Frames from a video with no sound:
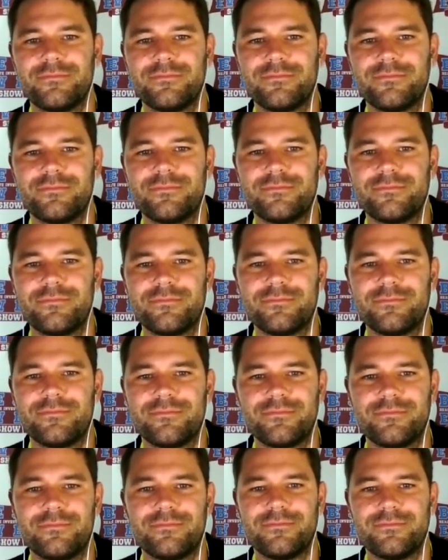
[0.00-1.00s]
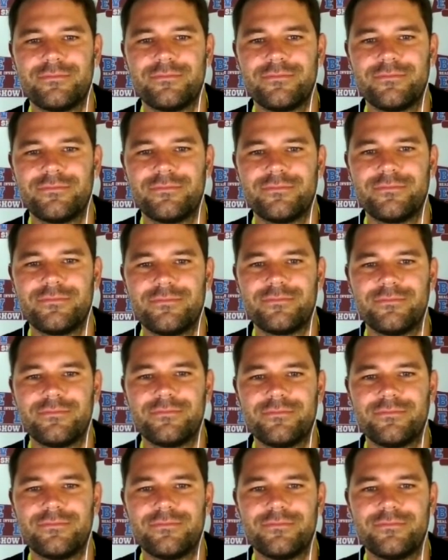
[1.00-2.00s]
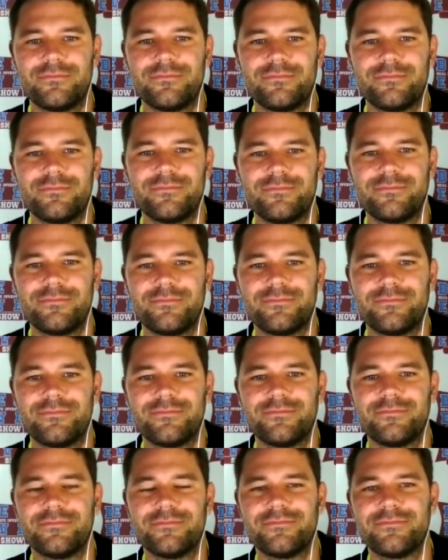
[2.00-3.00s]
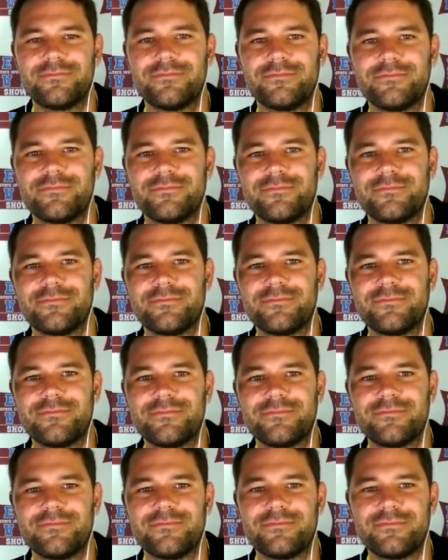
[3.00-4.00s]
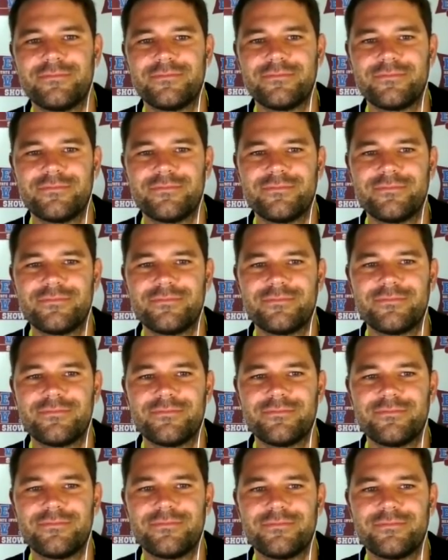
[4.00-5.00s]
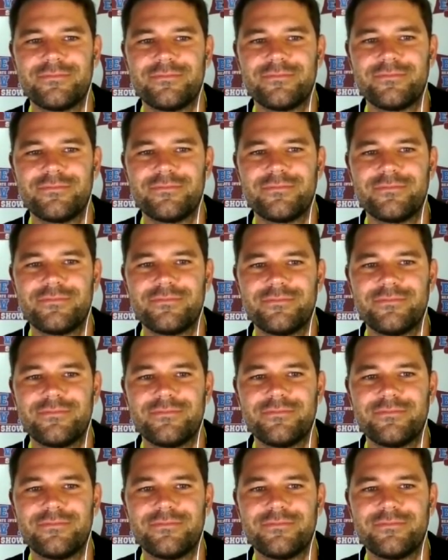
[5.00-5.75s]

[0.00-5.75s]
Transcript: (silent)